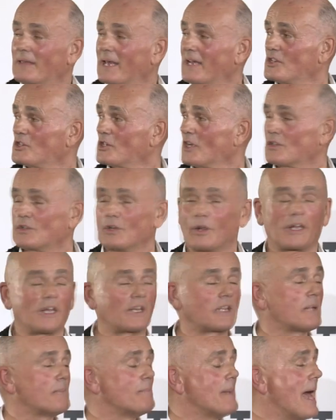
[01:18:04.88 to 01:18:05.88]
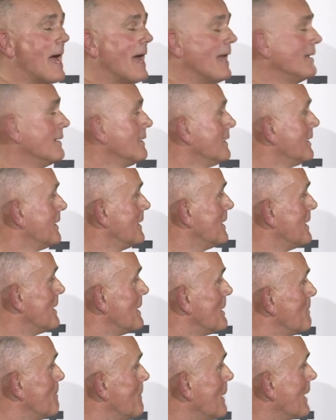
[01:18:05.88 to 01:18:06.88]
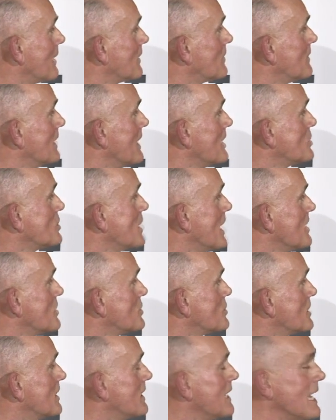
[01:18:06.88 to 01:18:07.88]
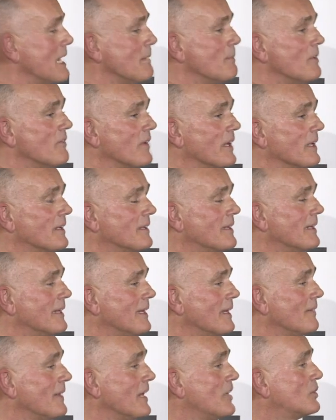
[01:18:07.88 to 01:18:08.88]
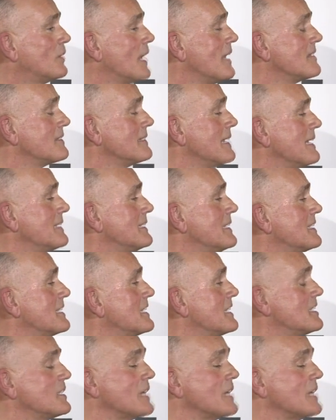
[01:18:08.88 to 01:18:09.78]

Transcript: then just look at the man, because they changed the name of it. They translated it